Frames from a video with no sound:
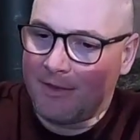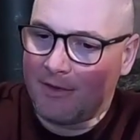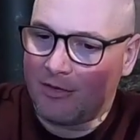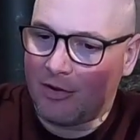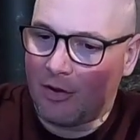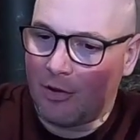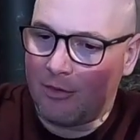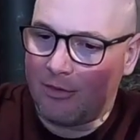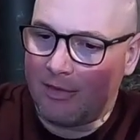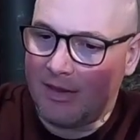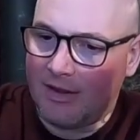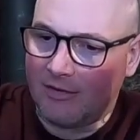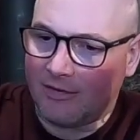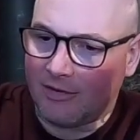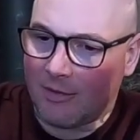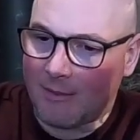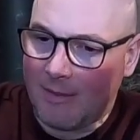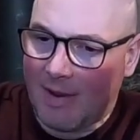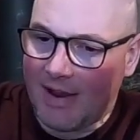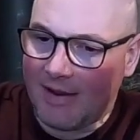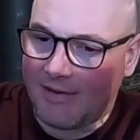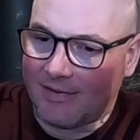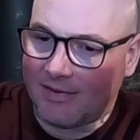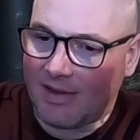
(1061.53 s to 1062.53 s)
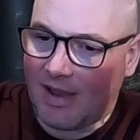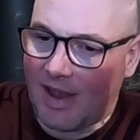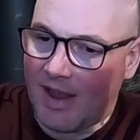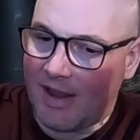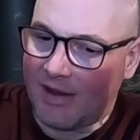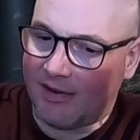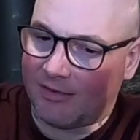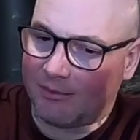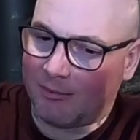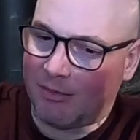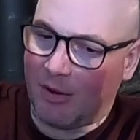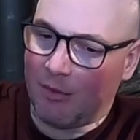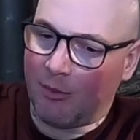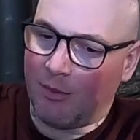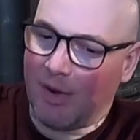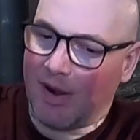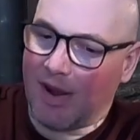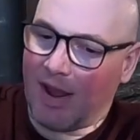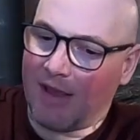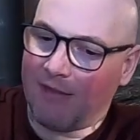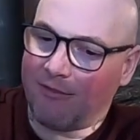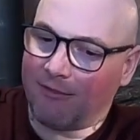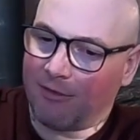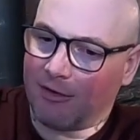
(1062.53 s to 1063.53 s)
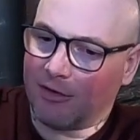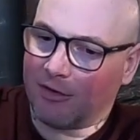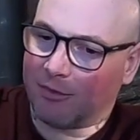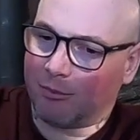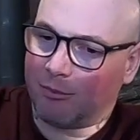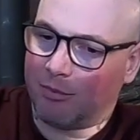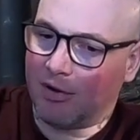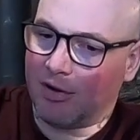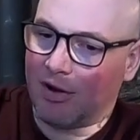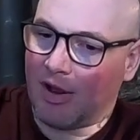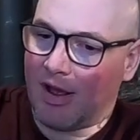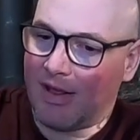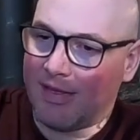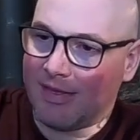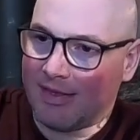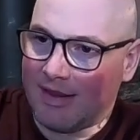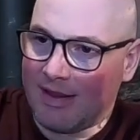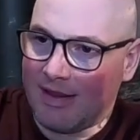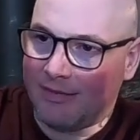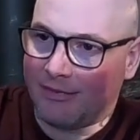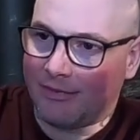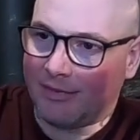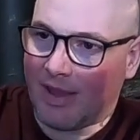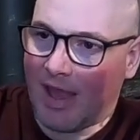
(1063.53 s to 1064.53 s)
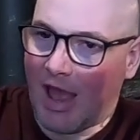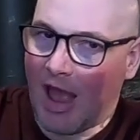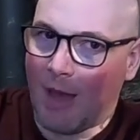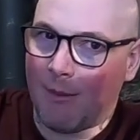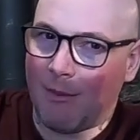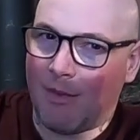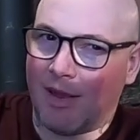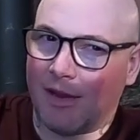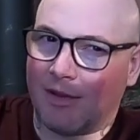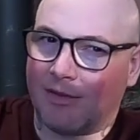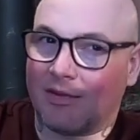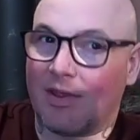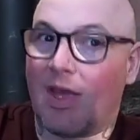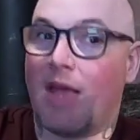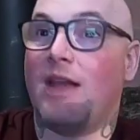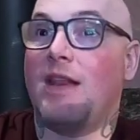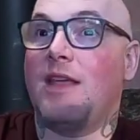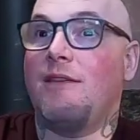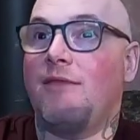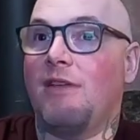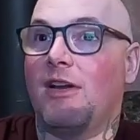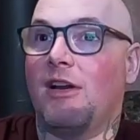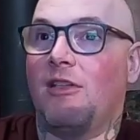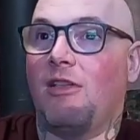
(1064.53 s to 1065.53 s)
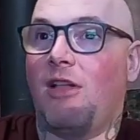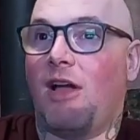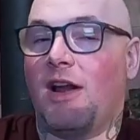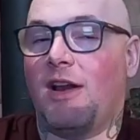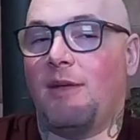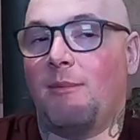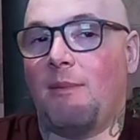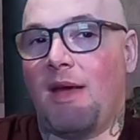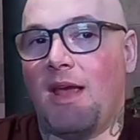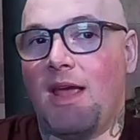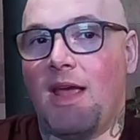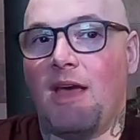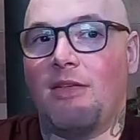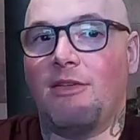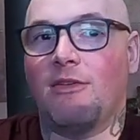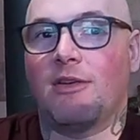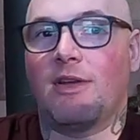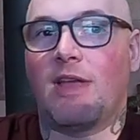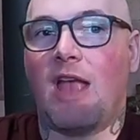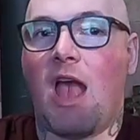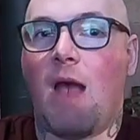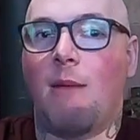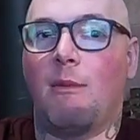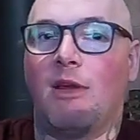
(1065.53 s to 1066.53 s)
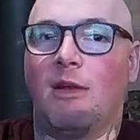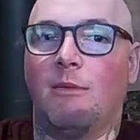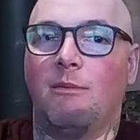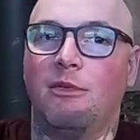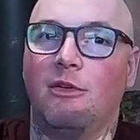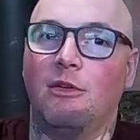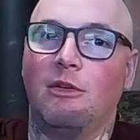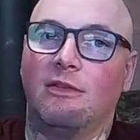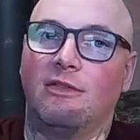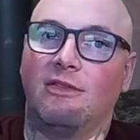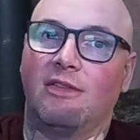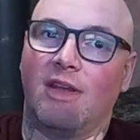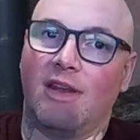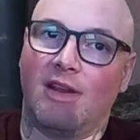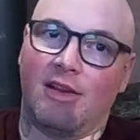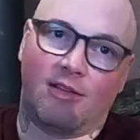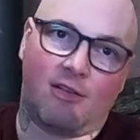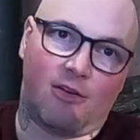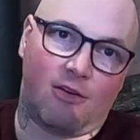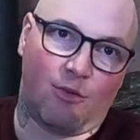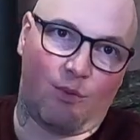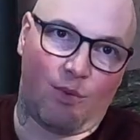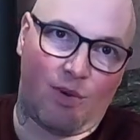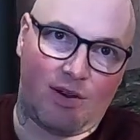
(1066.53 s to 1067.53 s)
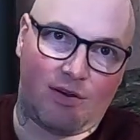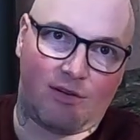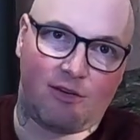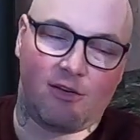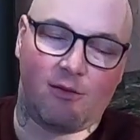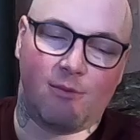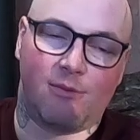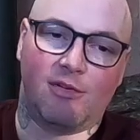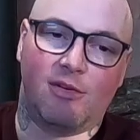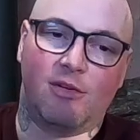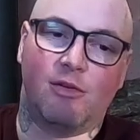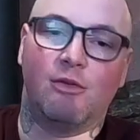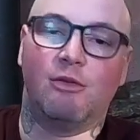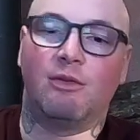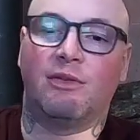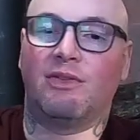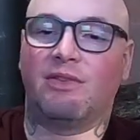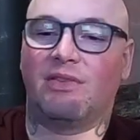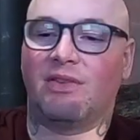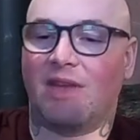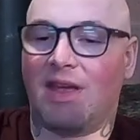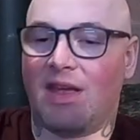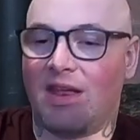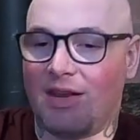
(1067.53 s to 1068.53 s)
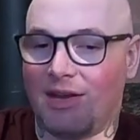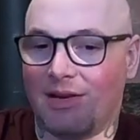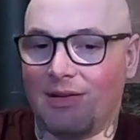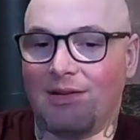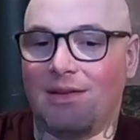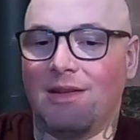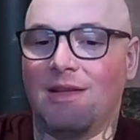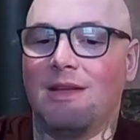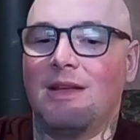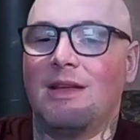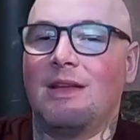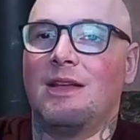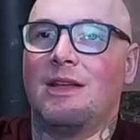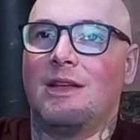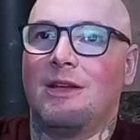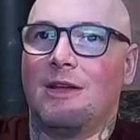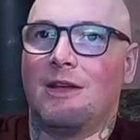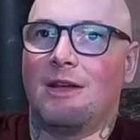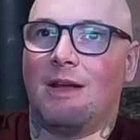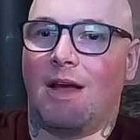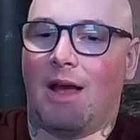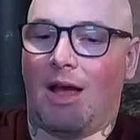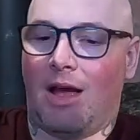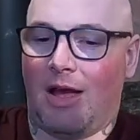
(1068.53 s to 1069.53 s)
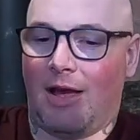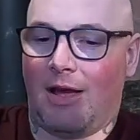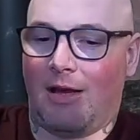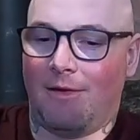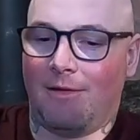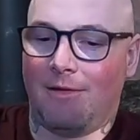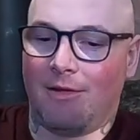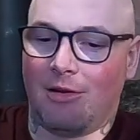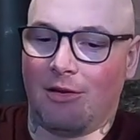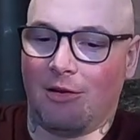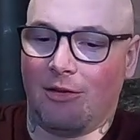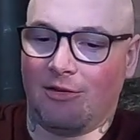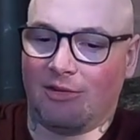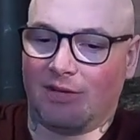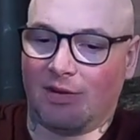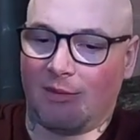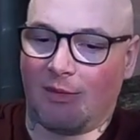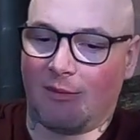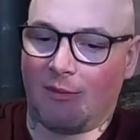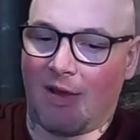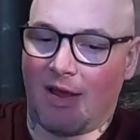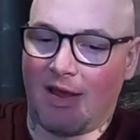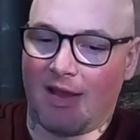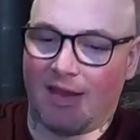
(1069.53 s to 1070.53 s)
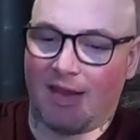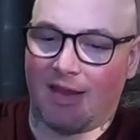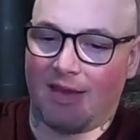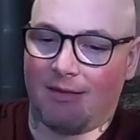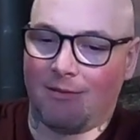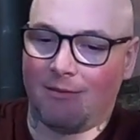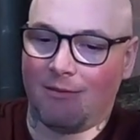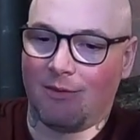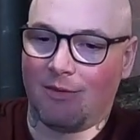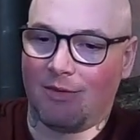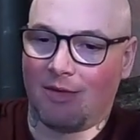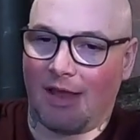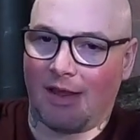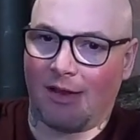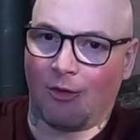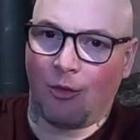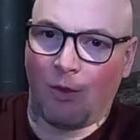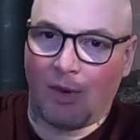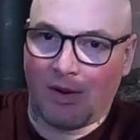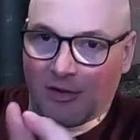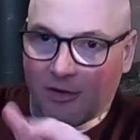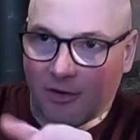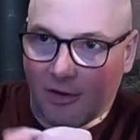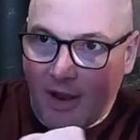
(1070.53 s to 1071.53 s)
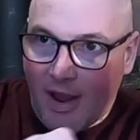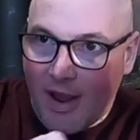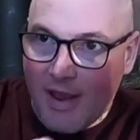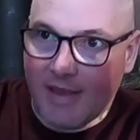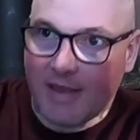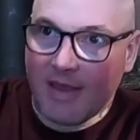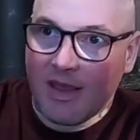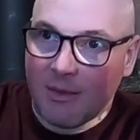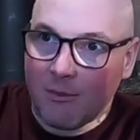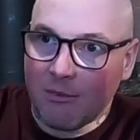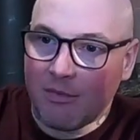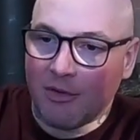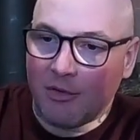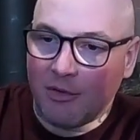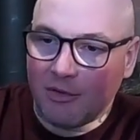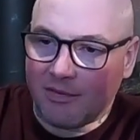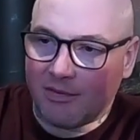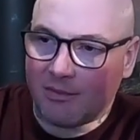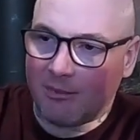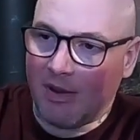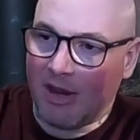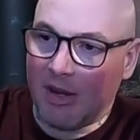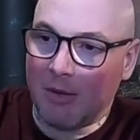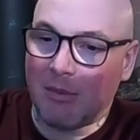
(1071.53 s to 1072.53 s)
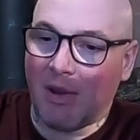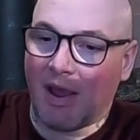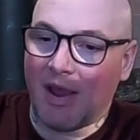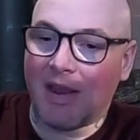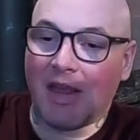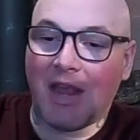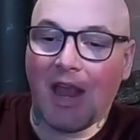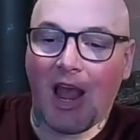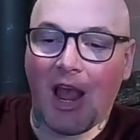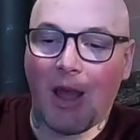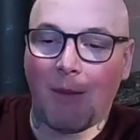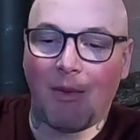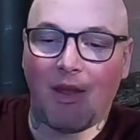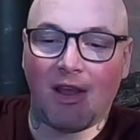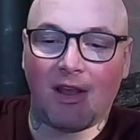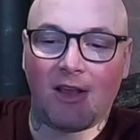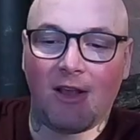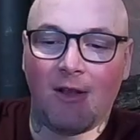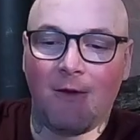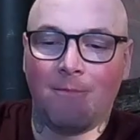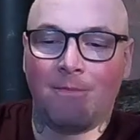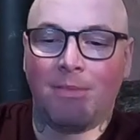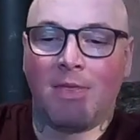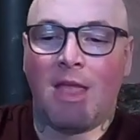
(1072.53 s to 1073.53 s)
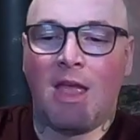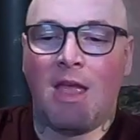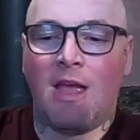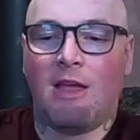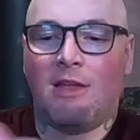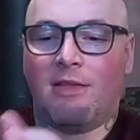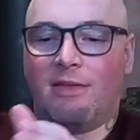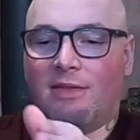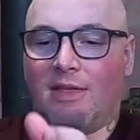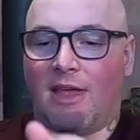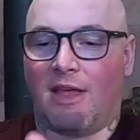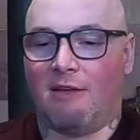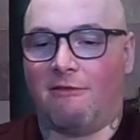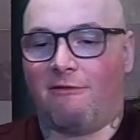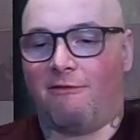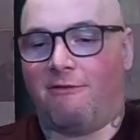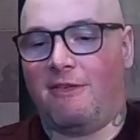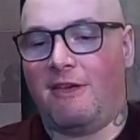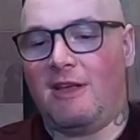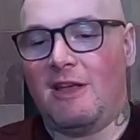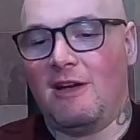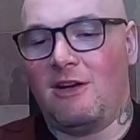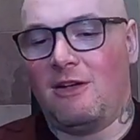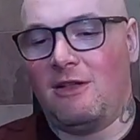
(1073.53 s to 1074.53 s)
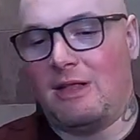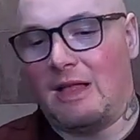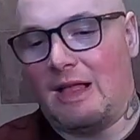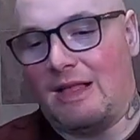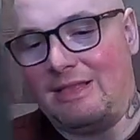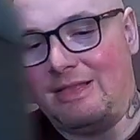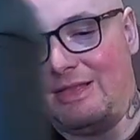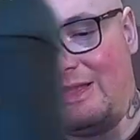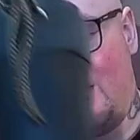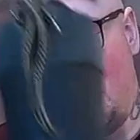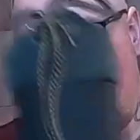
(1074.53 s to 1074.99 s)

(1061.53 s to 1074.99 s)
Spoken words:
So these are my size, but when I first put on these Kamiks, and even a lot of my other Kamik boots, like their winter boots and, you know, some of my like winter hiking boots made by Kamik, they feel a